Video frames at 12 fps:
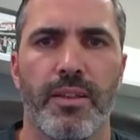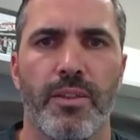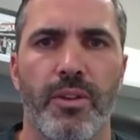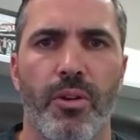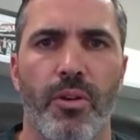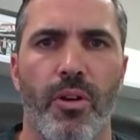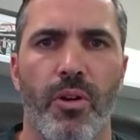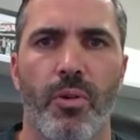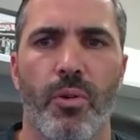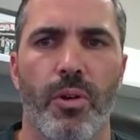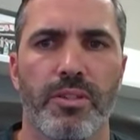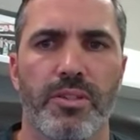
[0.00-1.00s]
You know,
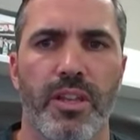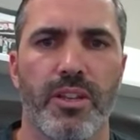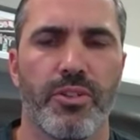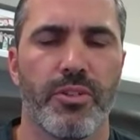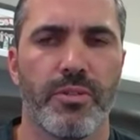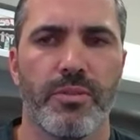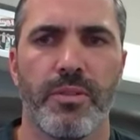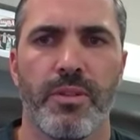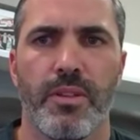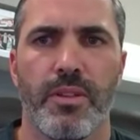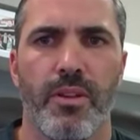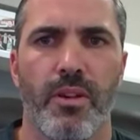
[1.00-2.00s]
our organization,
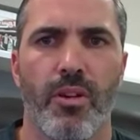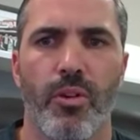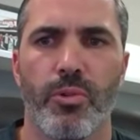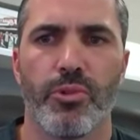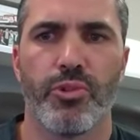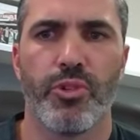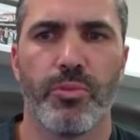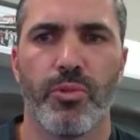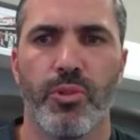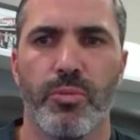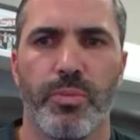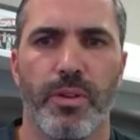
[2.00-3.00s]
our ownership
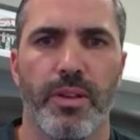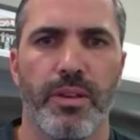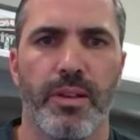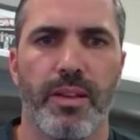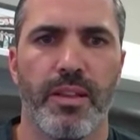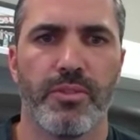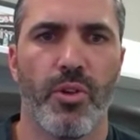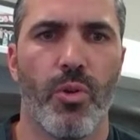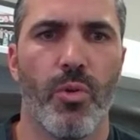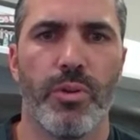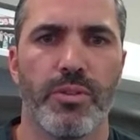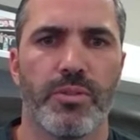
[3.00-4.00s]
group uh, has
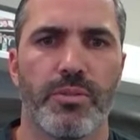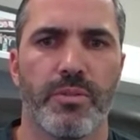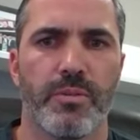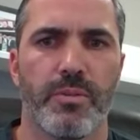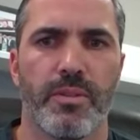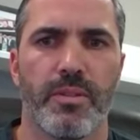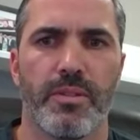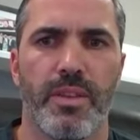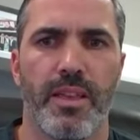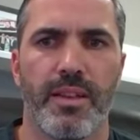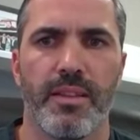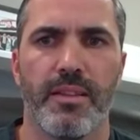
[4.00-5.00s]
always
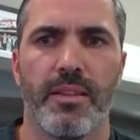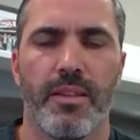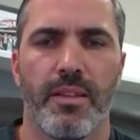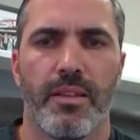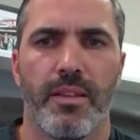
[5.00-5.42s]
taken